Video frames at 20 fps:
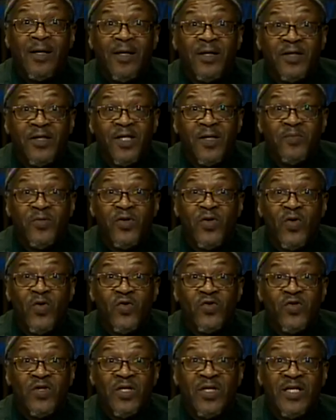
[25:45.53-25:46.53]
keep your
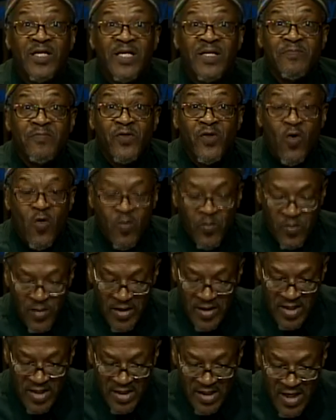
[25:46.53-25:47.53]
nose clean, don't
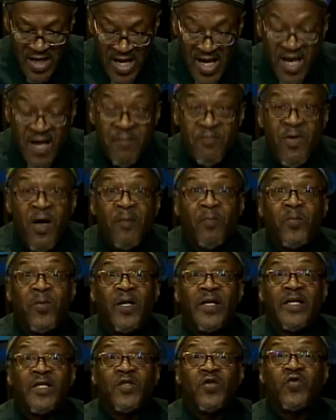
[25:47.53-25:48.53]
play the game,
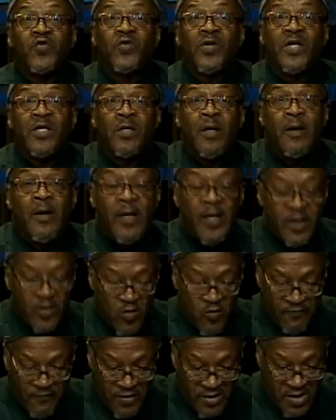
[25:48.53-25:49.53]
play it straight, and
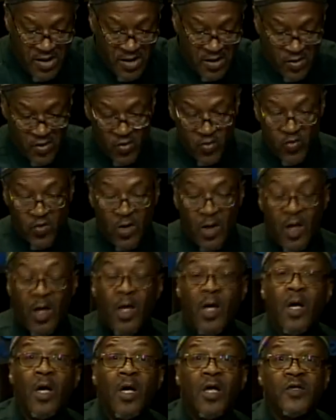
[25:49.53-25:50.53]
don't forget to
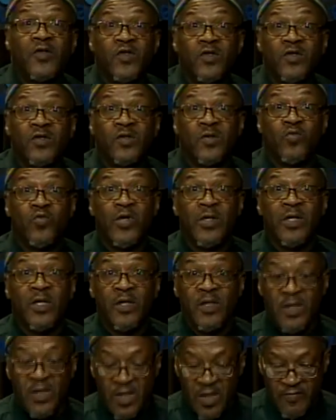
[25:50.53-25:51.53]
assist someone
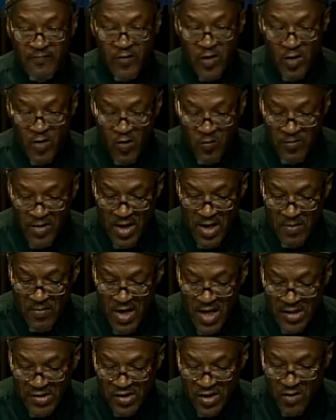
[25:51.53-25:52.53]
in need of your help. I'm
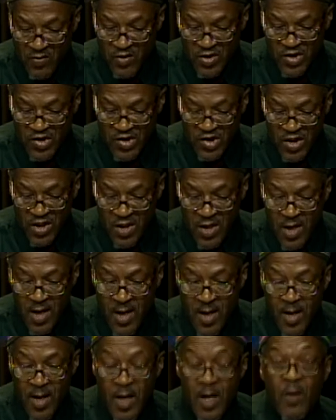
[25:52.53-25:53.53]
Hasson Rashid,
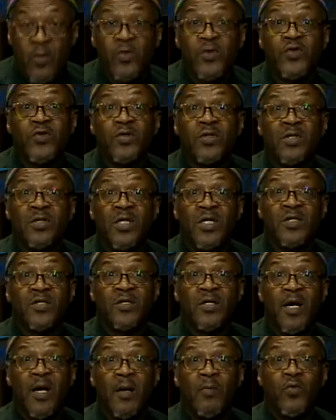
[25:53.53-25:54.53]
and we'll see you next
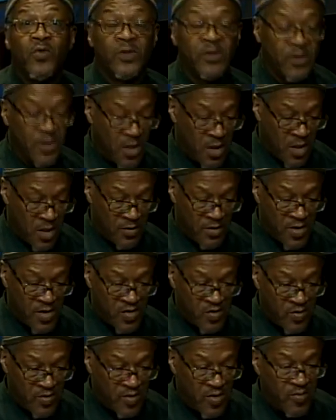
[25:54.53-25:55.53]
time with the
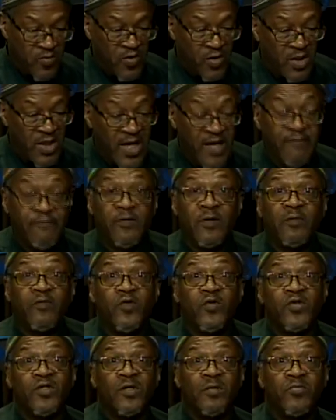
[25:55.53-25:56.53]
history of community life and
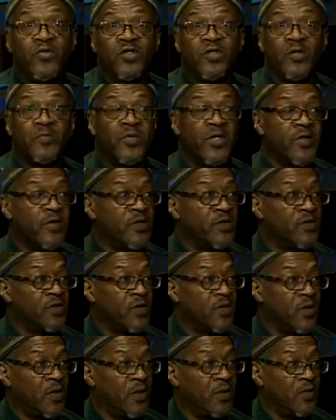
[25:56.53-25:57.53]
diversity of Muslim Americans
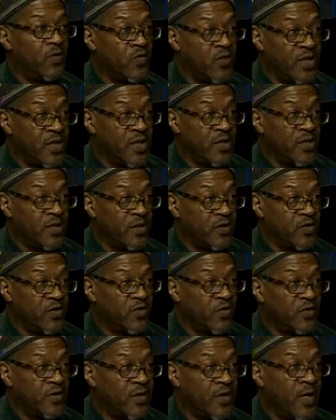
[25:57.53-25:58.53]
in New England.
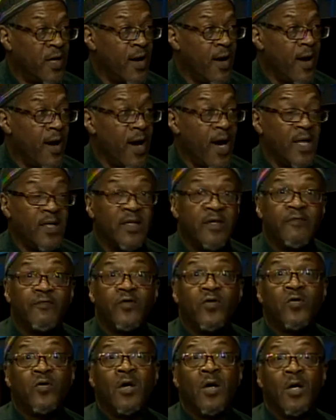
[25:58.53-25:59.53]
Until then, I leave
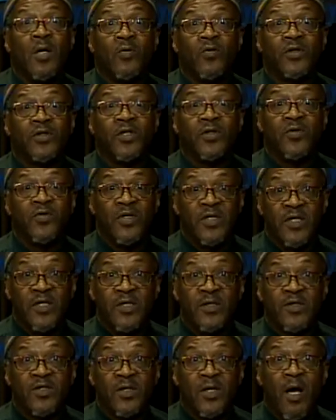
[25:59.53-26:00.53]
you with the
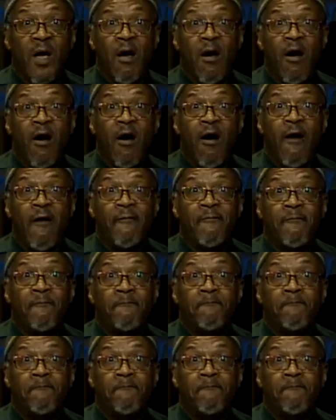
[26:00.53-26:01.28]
greetings of